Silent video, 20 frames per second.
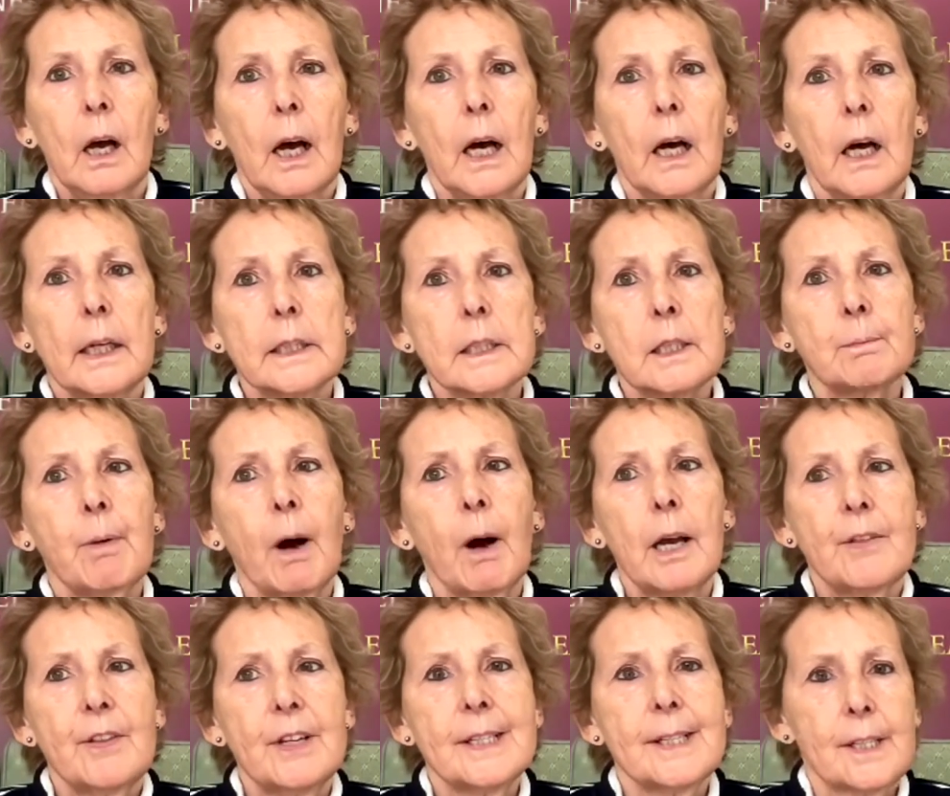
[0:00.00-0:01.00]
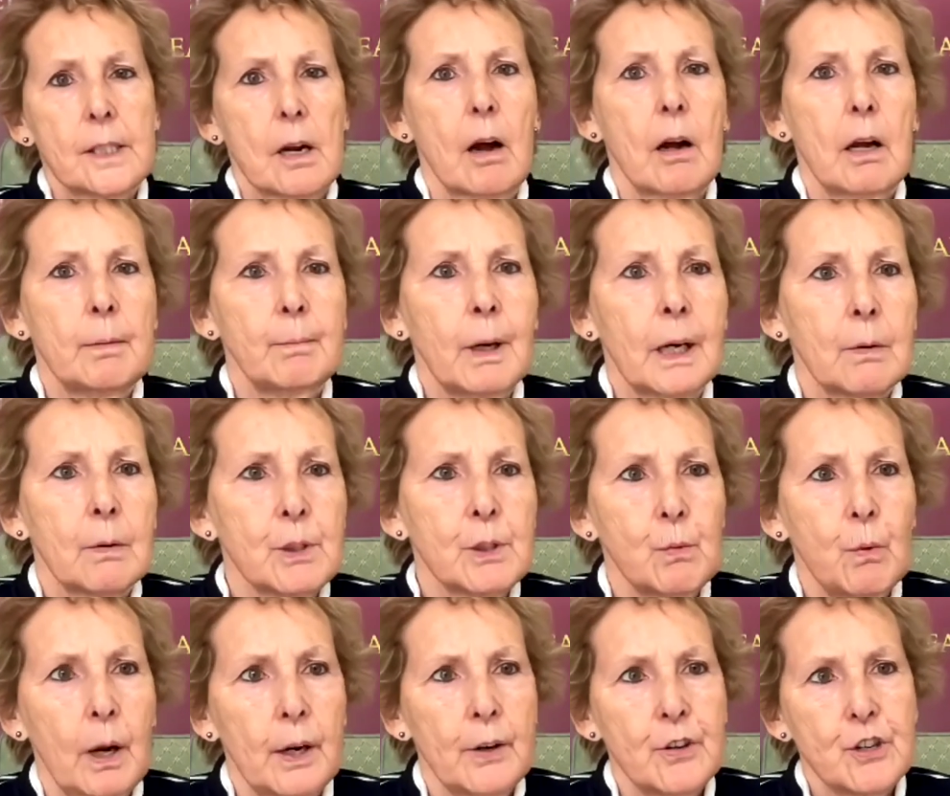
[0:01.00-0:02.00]
And by this time, I was
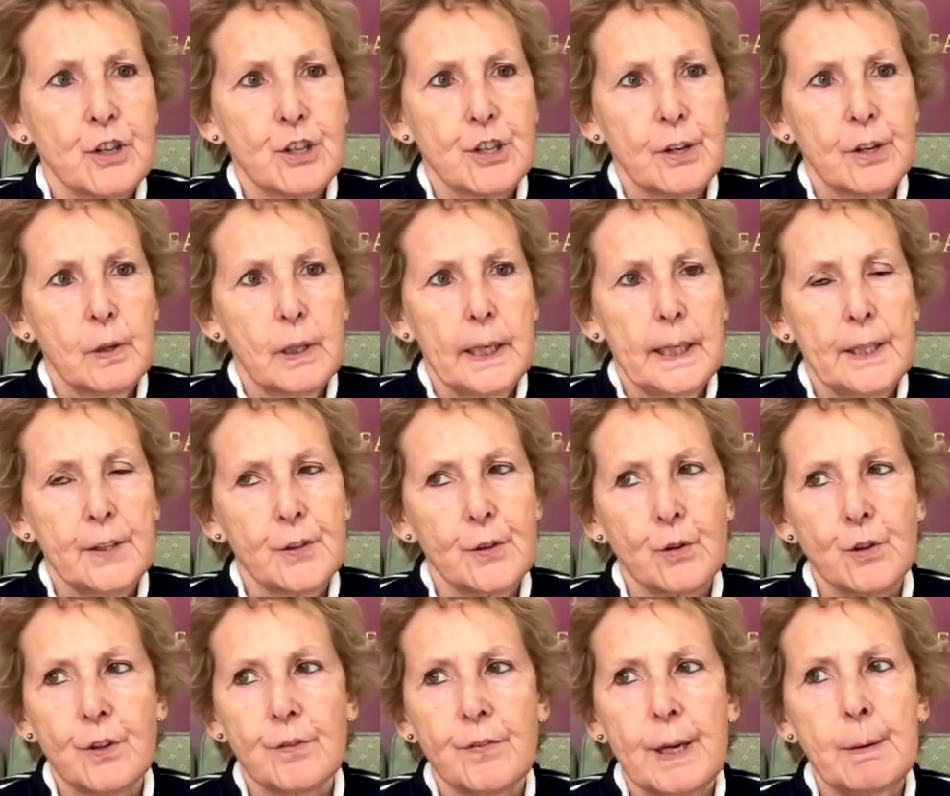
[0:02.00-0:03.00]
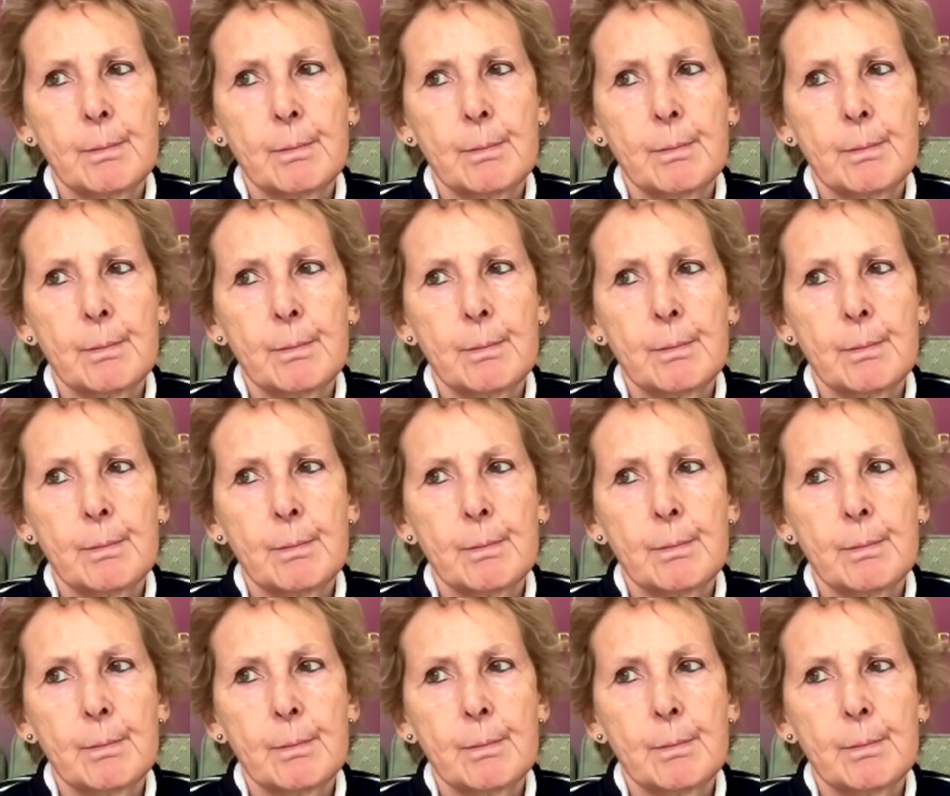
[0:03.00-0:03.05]
well and truly sort of